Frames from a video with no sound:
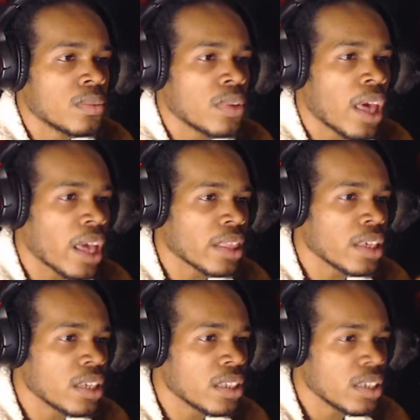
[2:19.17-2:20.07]
At the
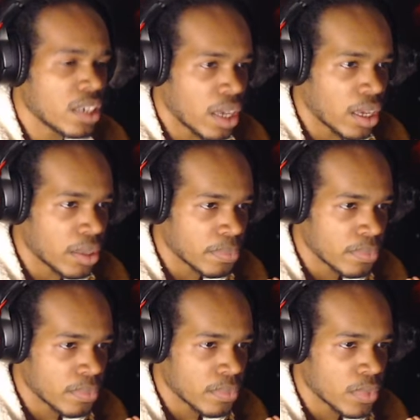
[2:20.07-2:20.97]
end of the day,
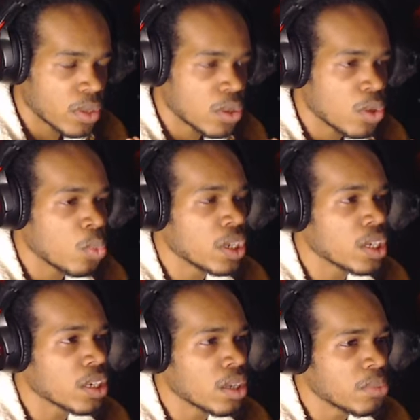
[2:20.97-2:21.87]
when it
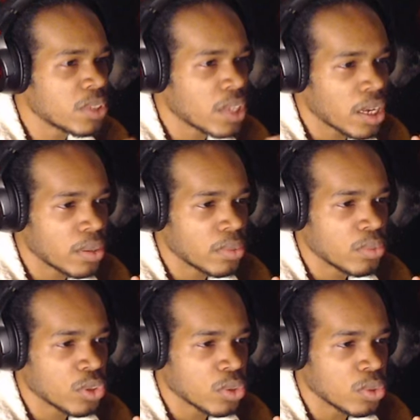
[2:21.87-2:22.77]
comes down
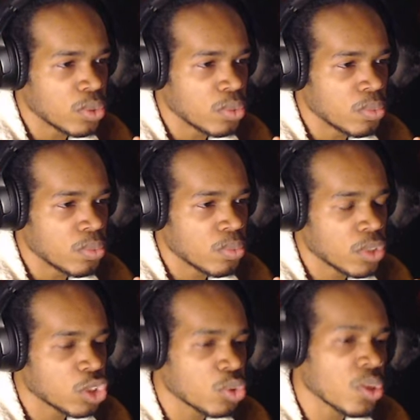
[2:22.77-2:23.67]
to
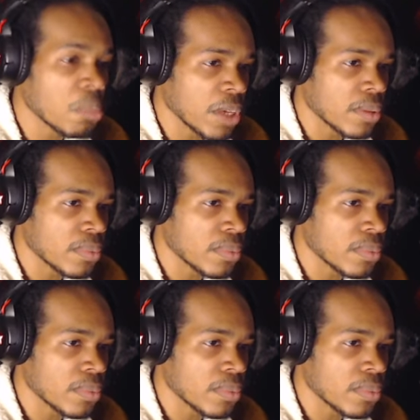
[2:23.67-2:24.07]
streaming,